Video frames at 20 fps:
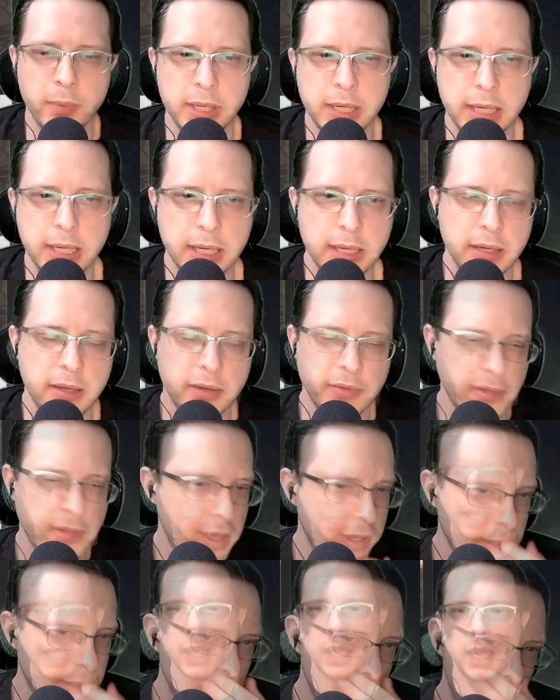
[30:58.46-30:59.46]
need a
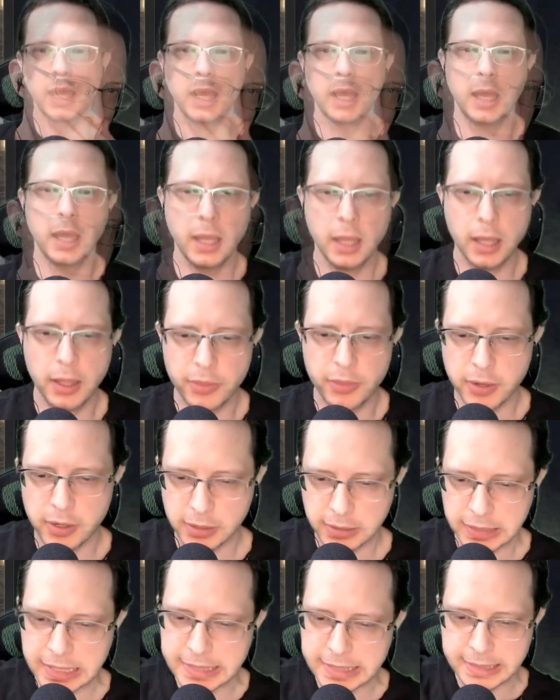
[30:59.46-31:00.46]
value. There are
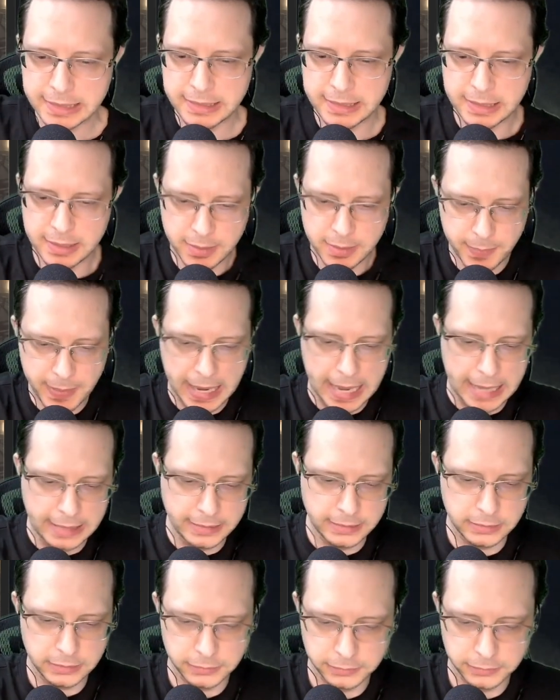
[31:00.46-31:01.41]
lessons in the past.